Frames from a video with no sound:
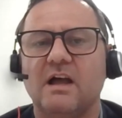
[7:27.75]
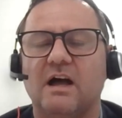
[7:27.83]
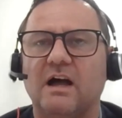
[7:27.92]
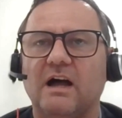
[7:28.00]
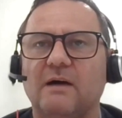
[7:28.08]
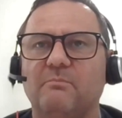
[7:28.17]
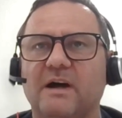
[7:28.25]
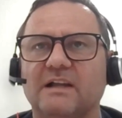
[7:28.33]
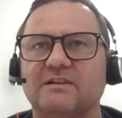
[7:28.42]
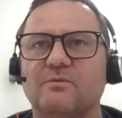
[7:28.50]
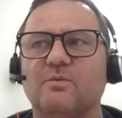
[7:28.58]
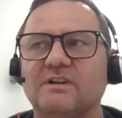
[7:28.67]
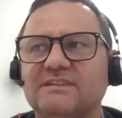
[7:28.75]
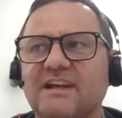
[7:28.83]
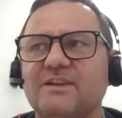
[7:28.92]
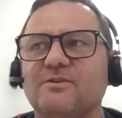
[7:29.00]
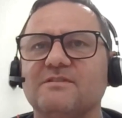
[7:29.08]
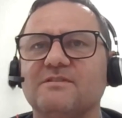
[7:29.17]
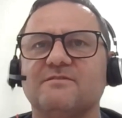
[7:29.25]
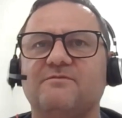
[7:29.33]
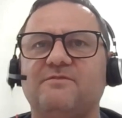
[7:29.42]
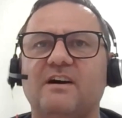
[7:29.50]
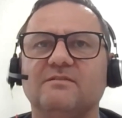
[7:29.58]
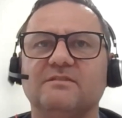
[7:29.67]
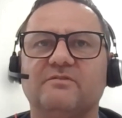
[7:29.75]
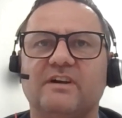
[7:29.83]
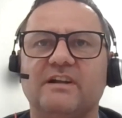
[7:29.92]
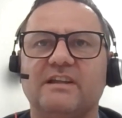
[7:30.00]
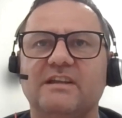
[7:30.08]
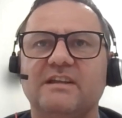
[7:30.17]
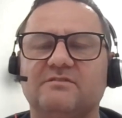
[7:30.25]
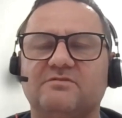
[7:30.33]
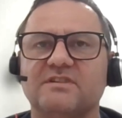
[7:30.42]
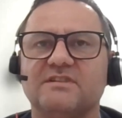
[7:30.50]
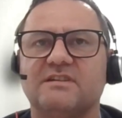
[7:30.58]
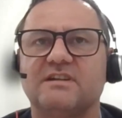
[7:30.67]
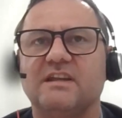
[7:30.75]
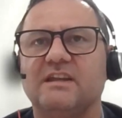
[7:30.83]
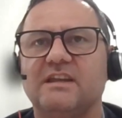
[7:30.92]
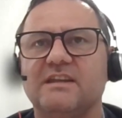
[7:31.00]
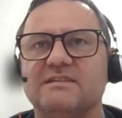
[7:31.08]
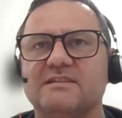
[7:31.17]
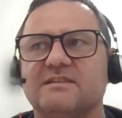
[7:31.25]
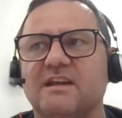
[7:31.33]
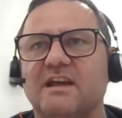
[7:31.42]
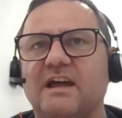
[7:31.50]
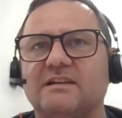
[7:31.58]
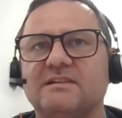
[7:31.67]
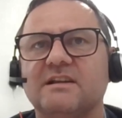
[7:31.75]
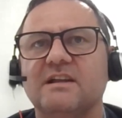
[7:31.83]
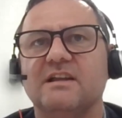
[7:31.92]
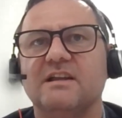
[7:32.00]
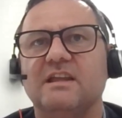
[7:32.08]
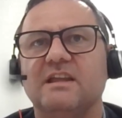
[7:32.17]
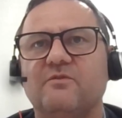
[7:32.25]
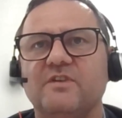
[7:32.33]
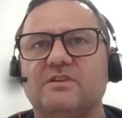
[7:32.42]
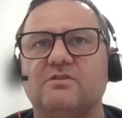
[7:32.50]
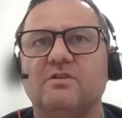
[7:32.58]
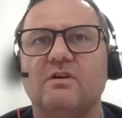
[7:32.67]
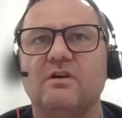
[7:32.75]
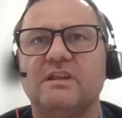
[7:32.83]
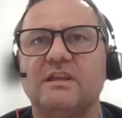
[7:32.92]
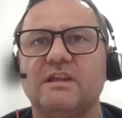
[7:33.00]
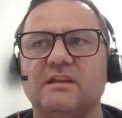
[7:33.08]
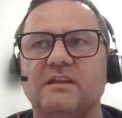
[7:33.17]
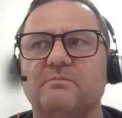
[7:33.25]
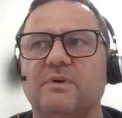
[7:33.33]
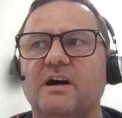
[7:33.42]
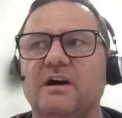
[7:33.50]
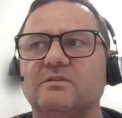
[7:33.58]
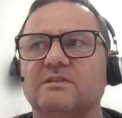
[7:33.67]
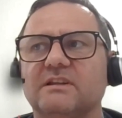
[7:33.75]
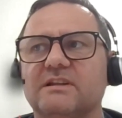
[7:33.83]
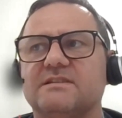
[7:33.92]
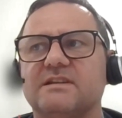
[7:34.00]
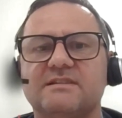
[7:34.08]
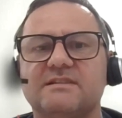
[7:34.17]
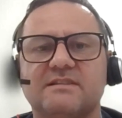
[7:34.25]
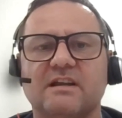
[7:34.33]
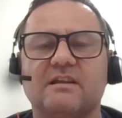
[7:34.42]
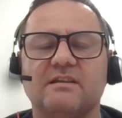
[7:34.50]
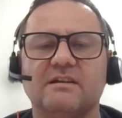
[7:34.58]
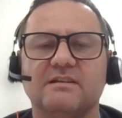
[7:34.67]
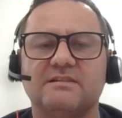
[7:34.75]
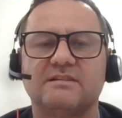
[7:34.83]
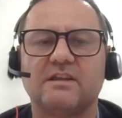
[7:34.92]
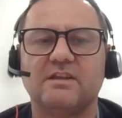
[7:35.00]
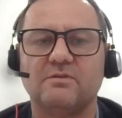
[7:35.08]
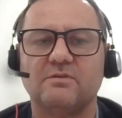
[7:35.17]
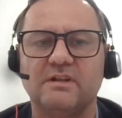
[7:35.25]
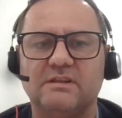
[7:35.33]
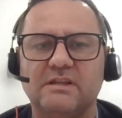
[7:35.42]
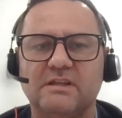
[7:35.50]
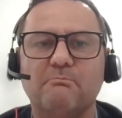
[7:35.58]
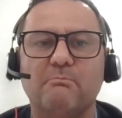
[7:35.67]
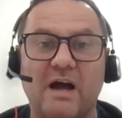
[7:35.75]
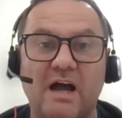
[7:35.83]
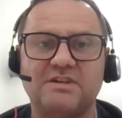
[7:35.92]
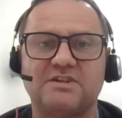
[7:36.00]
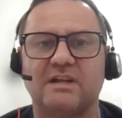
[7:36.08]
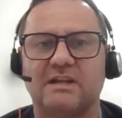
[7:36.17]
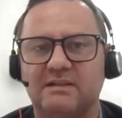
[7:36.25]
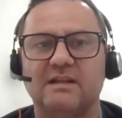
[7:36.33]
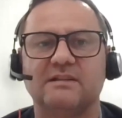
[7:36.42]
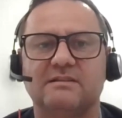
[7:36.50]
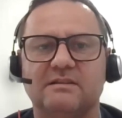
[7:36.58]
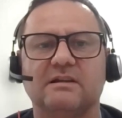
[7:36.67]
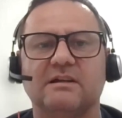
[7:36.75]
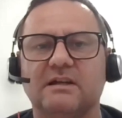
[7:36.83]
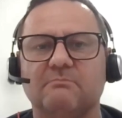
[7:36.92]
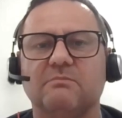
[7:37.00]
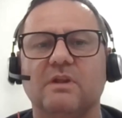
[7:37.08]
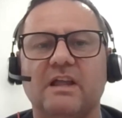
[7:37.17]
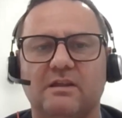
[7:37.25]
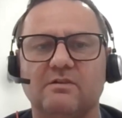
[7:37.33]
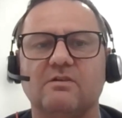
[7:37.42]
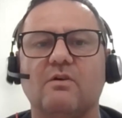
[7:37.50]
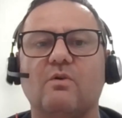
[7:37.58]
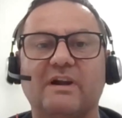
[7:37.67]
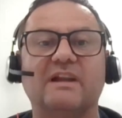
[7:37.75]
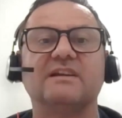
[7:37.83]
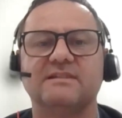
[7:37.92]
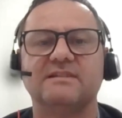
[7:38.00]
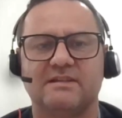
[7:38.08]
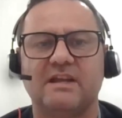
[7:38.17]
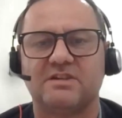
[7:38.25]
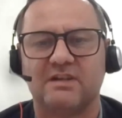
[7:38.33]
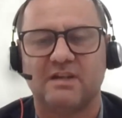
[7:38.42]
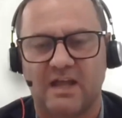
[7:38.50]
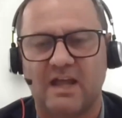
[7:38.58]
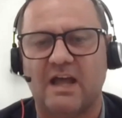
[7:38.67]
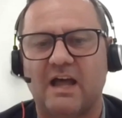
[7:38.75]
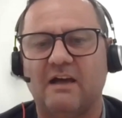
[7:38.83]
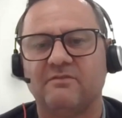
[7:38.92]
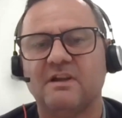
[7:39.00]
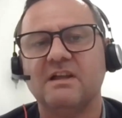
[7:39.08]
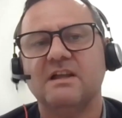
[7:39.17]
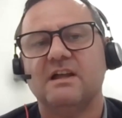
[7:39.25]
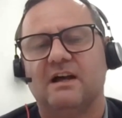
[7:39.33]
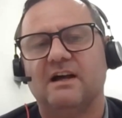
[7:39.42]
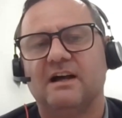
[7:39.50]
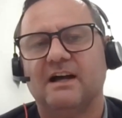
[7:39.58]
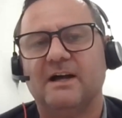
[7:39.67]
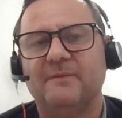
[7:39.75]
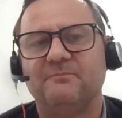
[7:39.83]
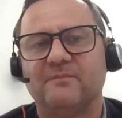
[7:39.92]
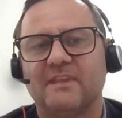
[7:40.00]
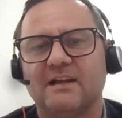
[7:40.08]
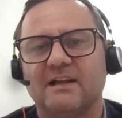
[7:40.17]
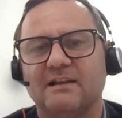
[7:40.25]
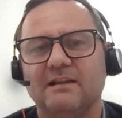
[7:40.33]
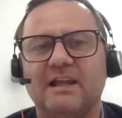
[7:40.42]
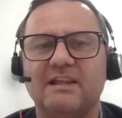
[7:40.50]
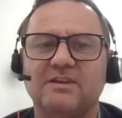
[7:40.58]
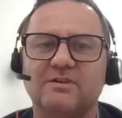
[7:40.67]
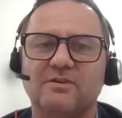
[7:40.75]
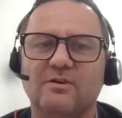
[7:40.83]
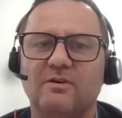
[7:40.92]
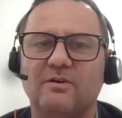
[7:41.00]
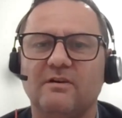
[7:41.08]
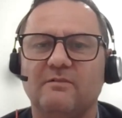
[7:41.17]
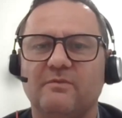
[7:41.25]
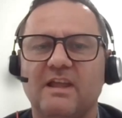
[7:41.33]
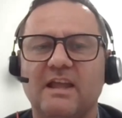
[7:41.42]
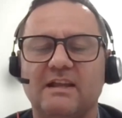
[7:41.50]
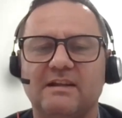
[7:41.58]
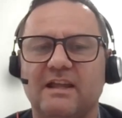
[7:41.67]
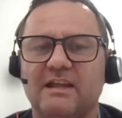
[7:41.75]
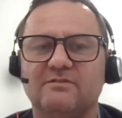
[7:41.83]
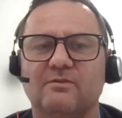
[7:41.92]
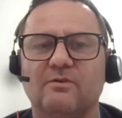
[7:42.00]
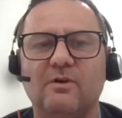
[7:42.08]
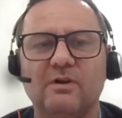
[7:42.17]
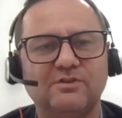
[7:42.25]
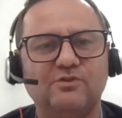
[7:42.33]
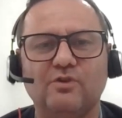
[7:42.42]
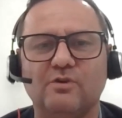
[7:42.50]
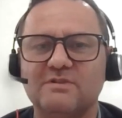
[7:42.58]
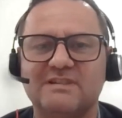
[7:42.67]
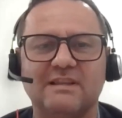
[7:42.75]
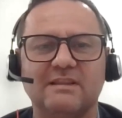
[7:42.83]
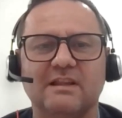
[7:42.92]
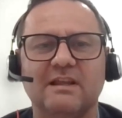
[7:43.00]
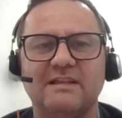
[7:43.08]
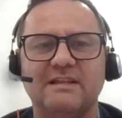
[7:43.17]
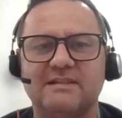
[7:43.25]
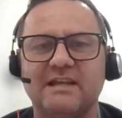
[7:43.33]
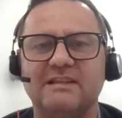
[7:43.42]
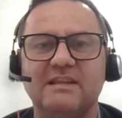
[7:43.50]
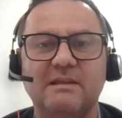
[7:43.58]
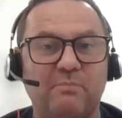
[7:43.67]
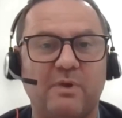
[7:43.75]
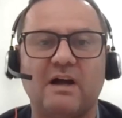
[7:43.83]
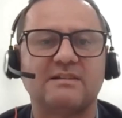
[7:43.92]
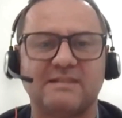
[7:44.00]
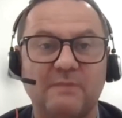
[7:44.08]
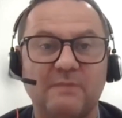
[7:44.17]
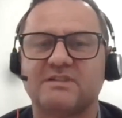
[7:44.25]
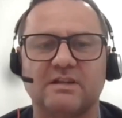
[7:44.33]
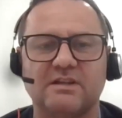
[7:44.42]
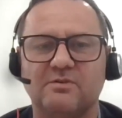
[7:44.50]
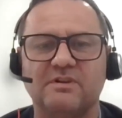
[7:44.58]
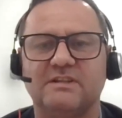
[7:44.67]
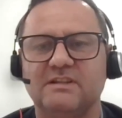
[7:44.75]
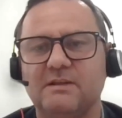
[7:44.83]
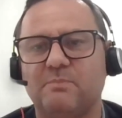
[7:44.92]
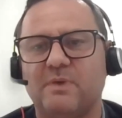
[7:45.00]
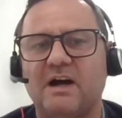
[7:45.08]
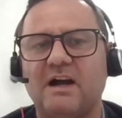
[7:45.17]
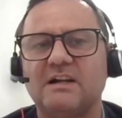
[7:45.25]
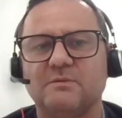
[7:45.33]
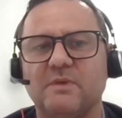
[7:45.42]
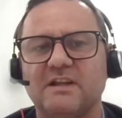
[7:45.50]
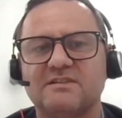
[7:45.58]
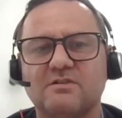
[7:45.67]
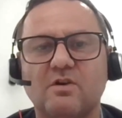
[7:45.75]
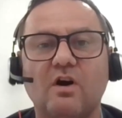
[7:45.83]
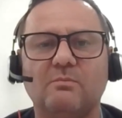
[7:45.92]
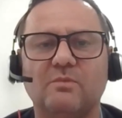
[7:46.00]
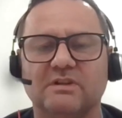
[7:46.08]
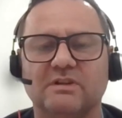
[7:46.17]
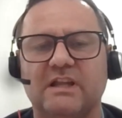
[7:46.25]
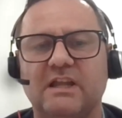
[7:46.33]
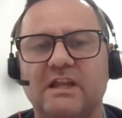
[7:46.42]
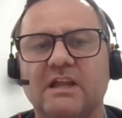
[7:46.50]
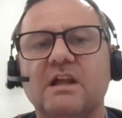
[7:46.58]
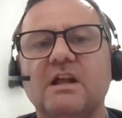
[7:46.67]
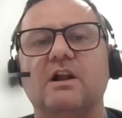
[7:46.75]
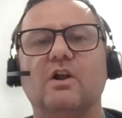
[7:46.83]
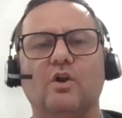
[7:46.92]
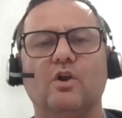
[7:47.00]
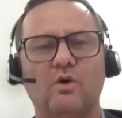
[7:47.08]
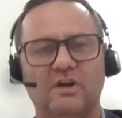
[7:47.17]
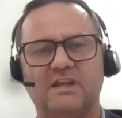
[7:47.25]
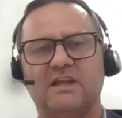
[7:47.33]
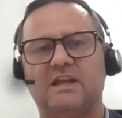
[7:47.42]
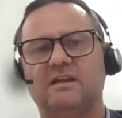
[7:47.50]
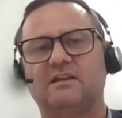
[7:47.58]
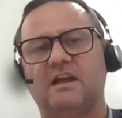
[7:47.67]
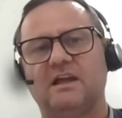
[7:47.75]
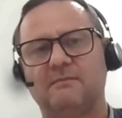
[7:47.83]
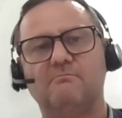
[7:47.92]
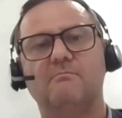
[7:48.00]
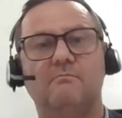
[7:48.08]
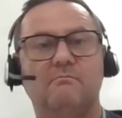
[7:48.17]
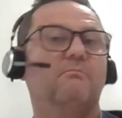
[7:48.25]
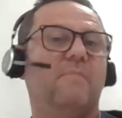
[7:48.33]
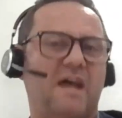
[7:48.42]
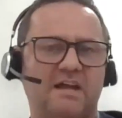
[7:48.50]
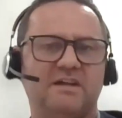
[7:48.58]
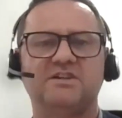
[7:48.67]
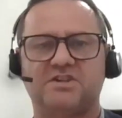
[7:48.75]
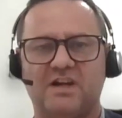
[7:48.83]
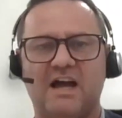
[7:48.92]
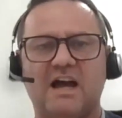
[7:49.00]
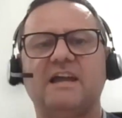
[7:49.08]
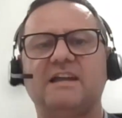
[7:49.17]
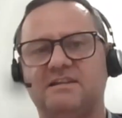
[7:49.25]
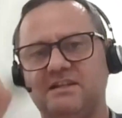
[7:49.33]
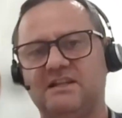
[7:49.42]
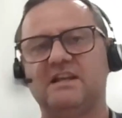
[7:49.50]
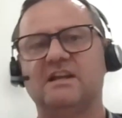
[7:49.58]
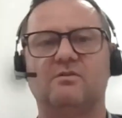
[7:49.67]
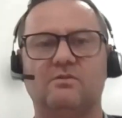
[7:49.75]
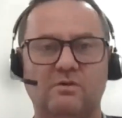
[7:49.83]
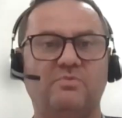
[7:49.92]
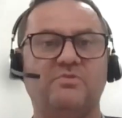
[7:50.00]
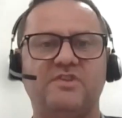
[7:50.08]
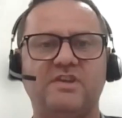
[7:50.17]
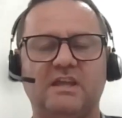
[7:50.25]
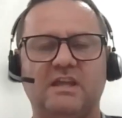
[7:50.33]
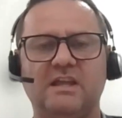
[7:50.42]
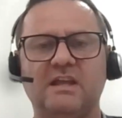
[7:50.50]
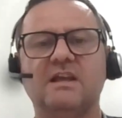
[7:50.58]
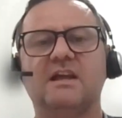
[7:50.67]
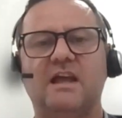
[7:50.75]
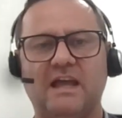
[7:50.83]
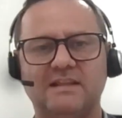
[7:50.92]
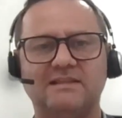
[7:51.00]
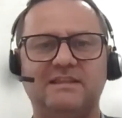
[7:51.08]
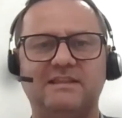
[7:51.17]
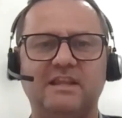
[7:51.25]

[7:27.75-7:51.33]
But what I also found very interesting is that if we're talking about, let's say, security budget that organization have, like, and all those, let's say, cybersecurity departments commonly looking and manage IT and OT, and